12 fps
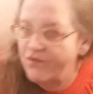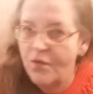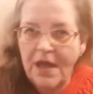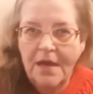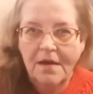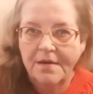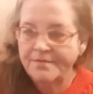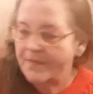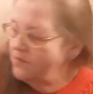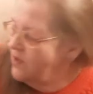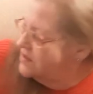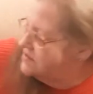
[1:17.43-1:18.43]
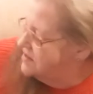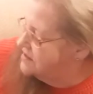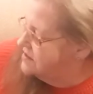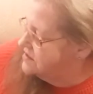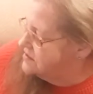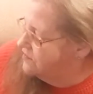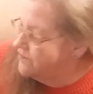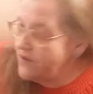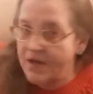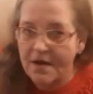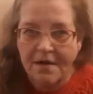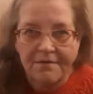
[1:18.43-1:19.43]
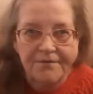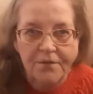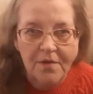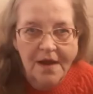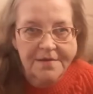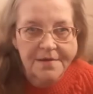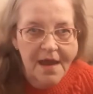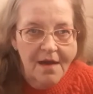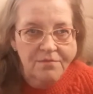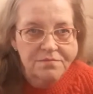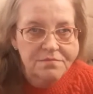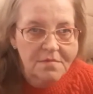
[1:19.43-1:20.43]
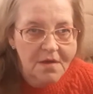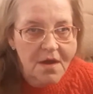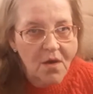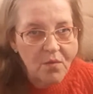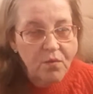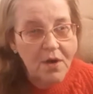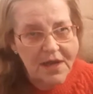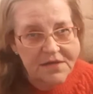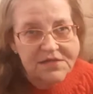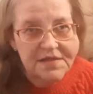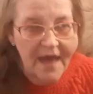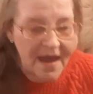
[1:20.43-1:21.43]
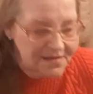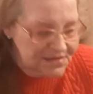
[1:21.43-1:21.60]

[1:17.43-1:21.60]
week. I'm going to set this over here for right now. We'll get to that in a